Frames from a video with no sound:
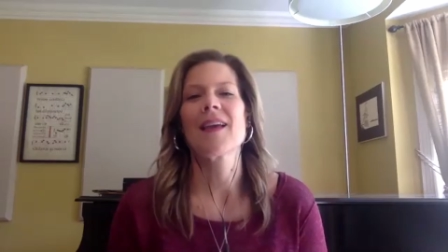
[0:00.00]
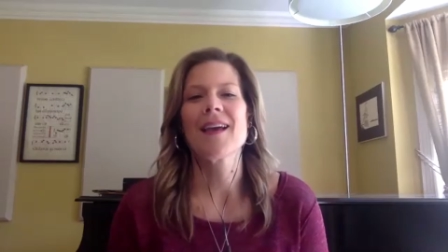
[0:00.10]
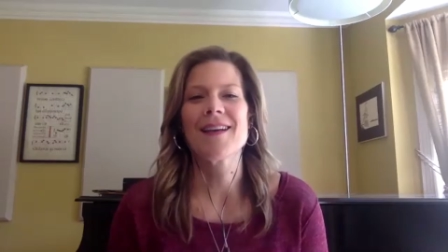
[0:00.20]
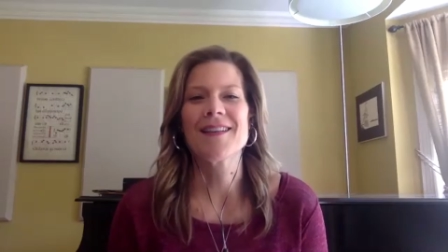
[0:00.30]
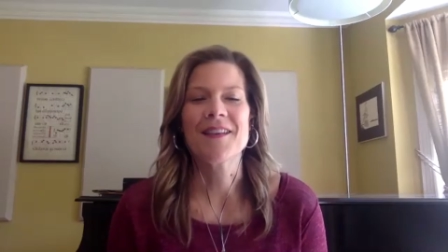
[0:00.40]

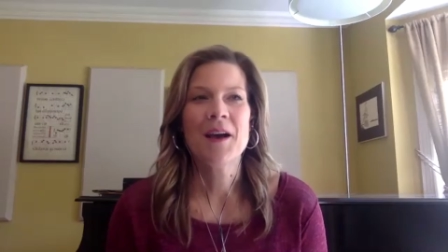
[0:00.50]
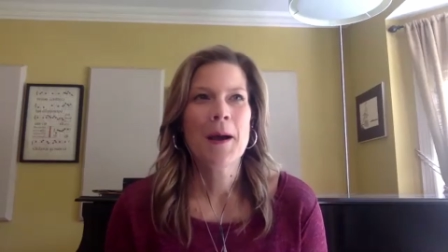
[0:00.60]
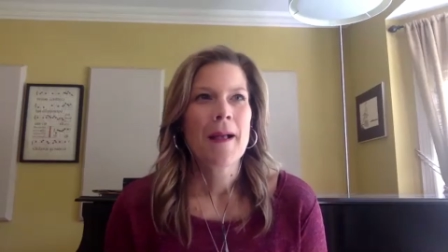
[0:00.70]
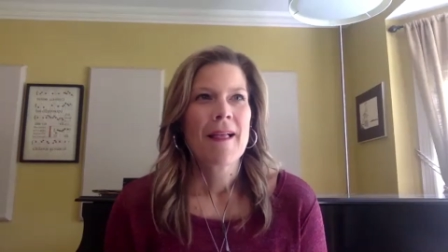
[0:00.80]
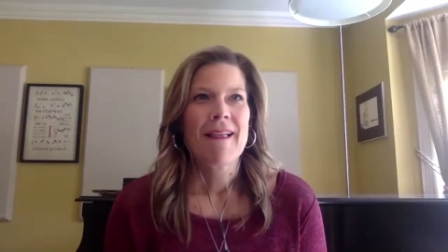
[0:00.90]
And
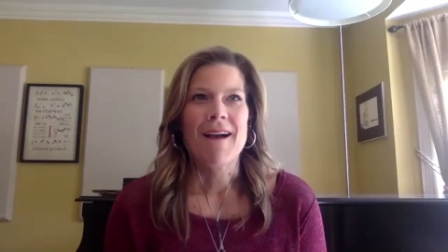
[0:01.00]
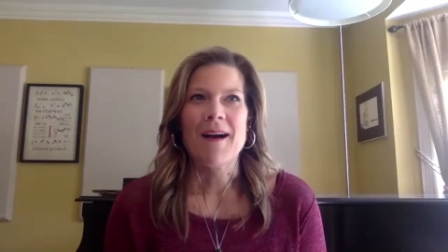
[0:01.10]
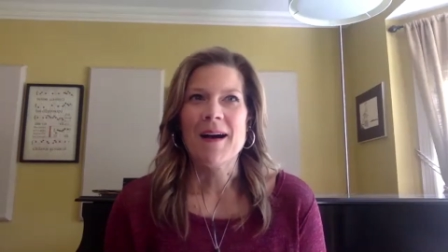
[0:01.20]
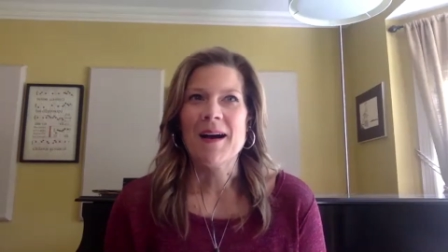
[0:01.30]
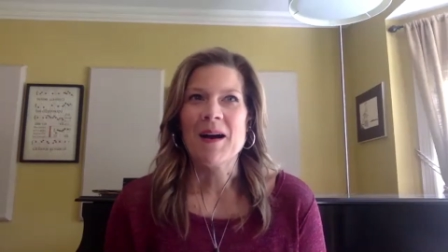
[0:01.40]

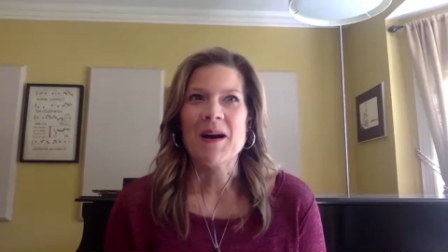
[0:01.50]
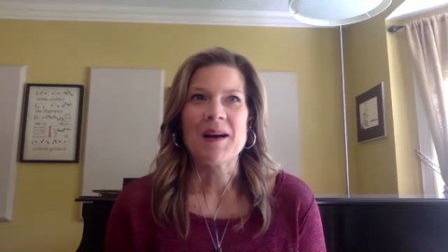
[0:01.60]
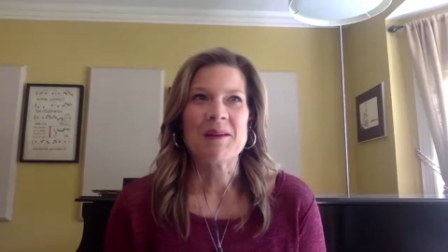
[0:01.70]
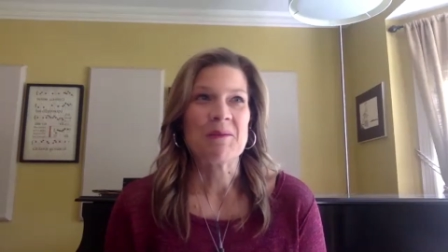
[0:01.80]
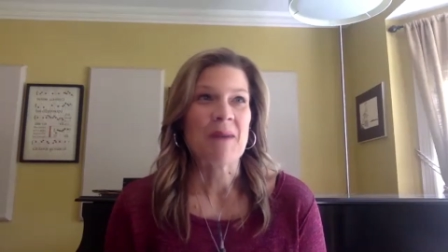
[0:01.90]

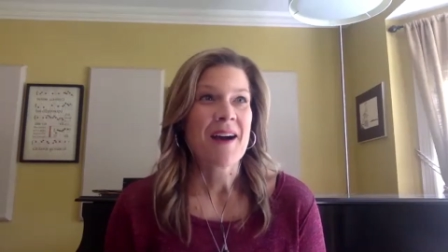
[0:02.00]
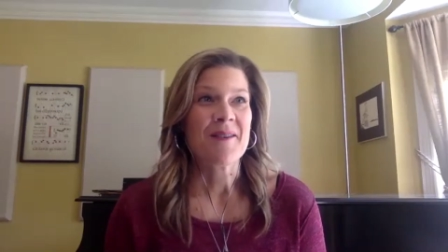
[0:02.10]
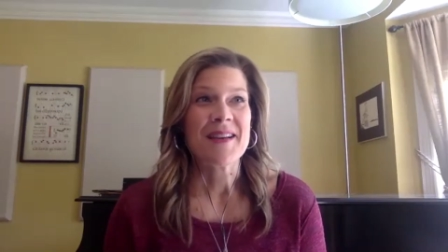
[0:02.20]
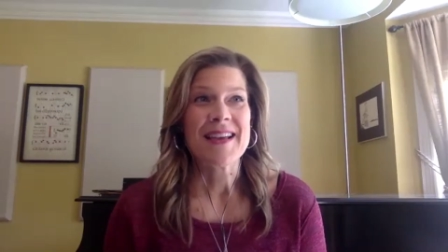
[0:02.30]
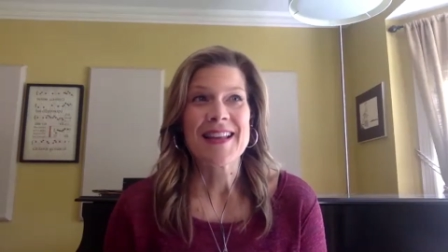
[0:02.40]

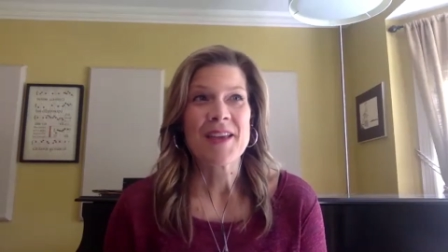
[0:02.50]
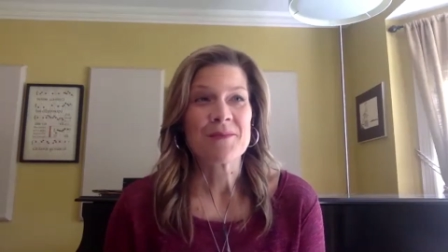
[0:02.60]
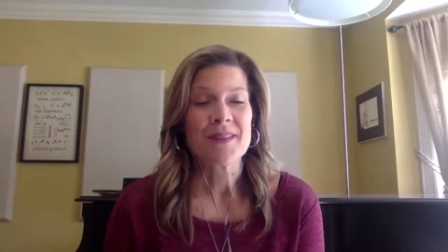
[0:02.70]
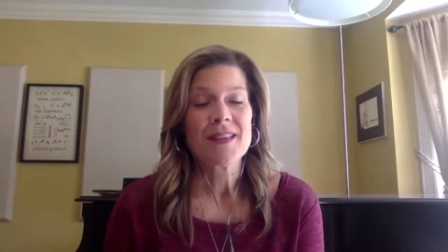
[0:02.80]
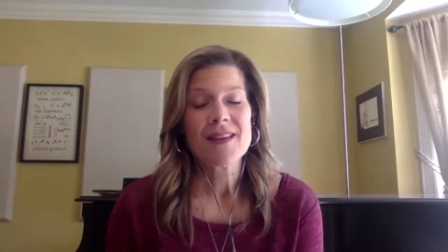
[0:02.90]
wow, it
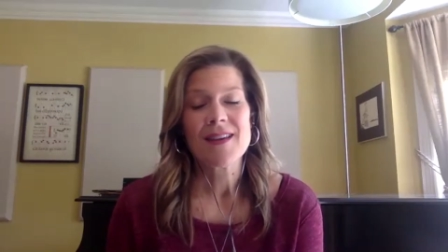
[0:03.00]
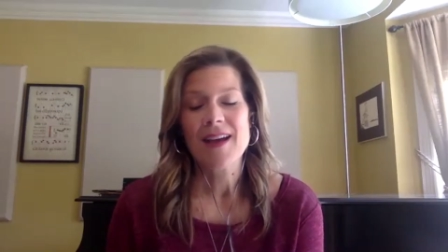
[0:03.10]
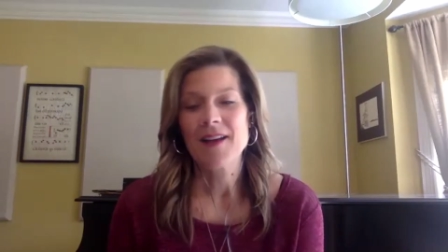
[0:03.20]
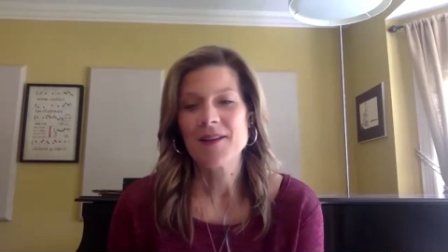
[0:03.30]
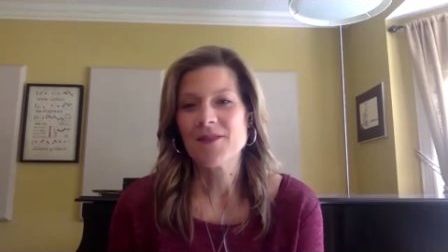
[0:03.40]
really
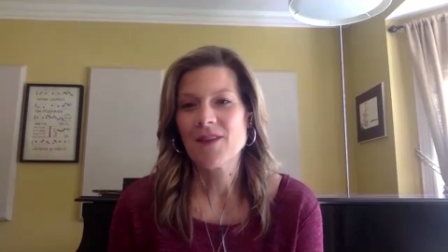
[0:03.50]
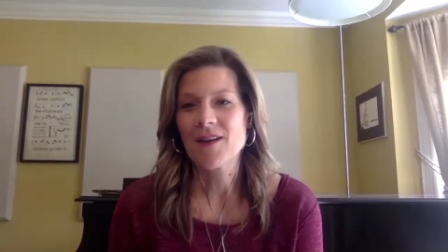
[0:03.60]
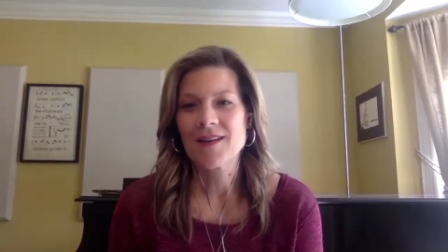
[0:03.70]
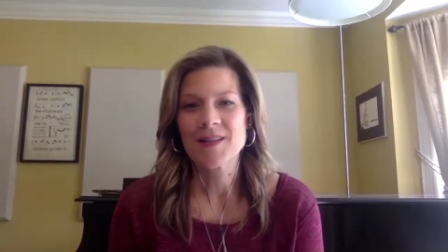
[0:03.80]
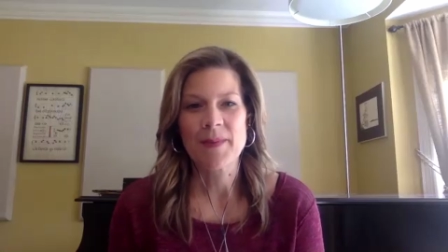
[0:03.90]
kind of
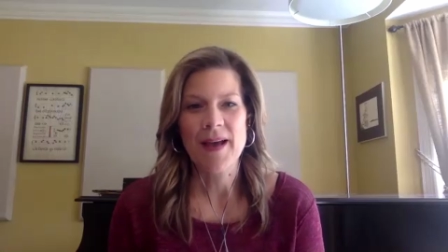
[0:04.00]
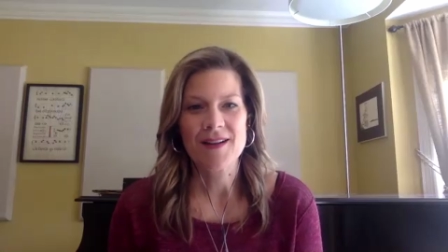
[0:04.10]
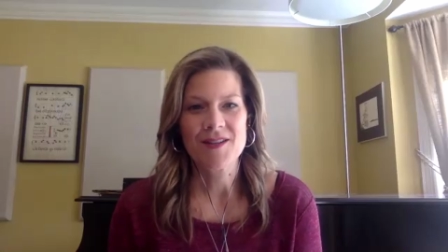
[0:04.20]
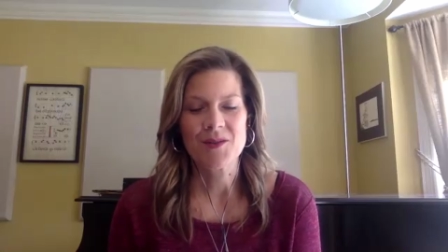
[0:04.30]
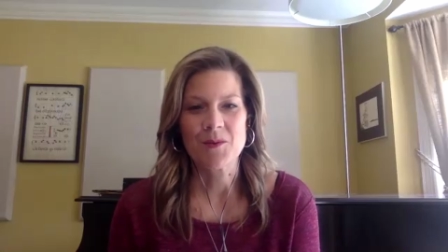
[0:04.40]
harkens
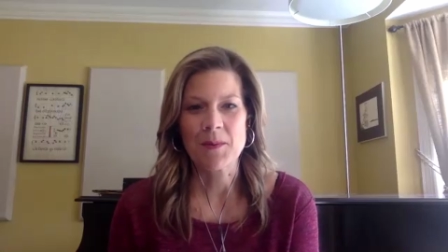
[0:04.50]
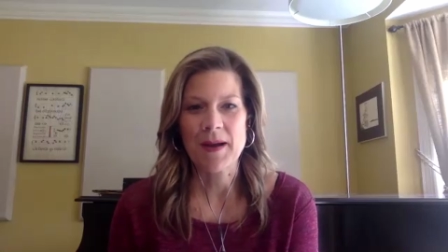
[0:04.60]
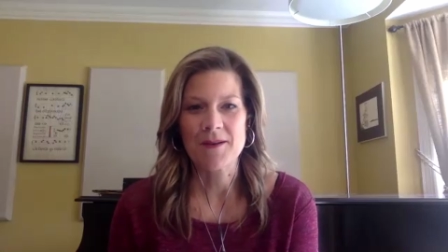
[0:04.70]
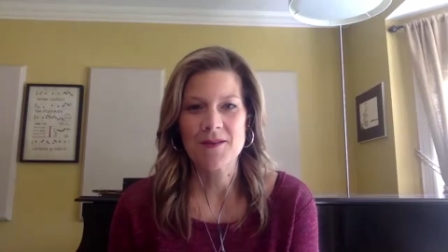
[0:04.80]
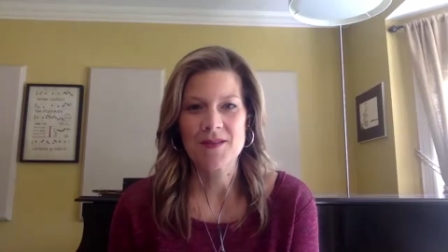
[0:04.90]
back to
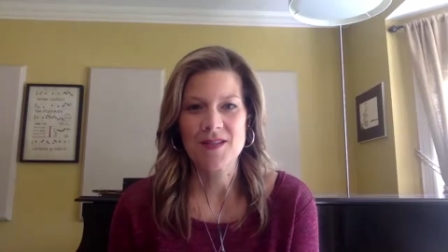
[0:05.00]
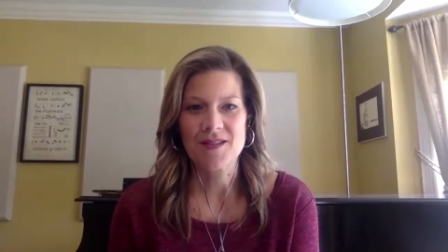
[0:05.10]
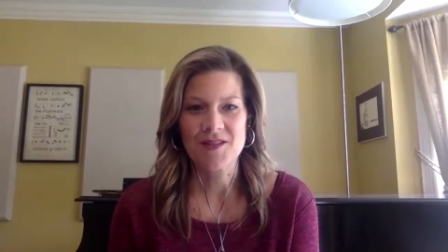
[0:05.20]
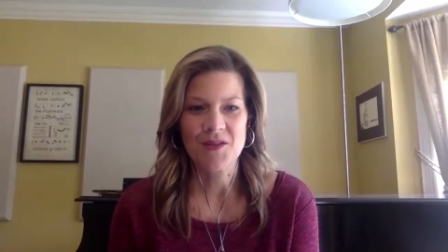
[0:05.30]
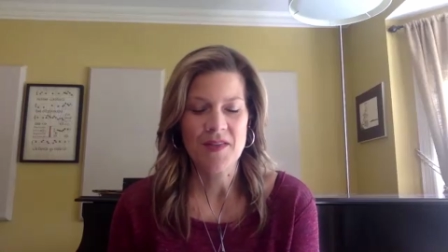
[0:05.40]
about
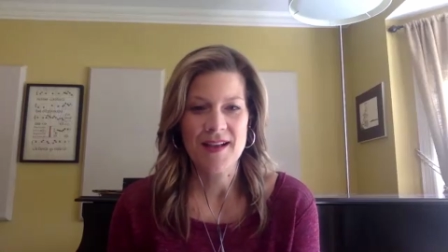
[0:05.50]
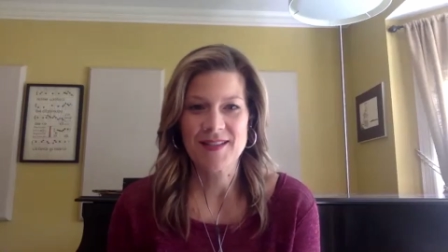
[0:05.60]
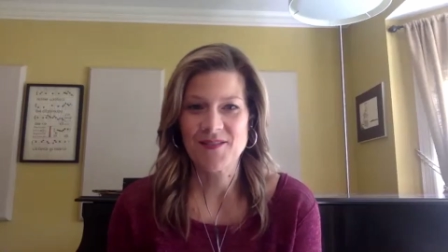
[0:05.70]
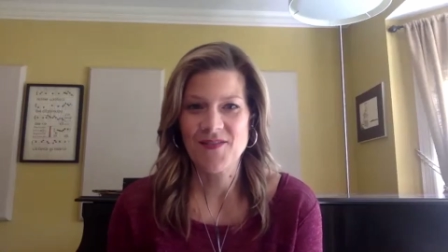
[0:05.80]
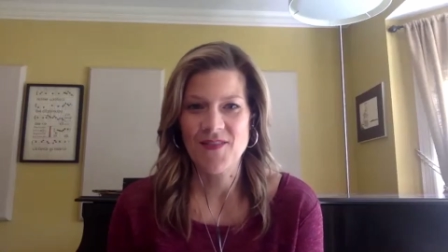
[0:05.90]

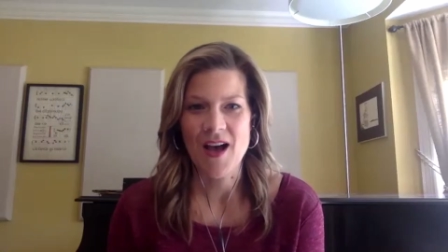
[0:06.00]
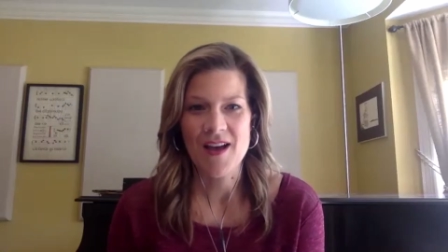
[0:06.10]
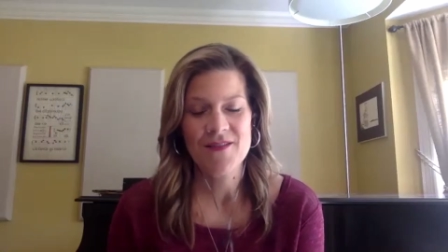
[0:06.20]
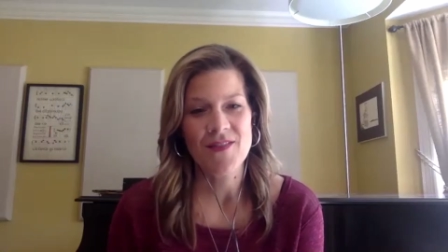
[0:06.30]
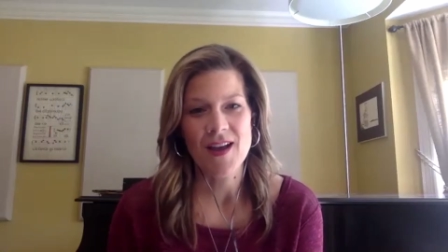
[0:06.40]
2005.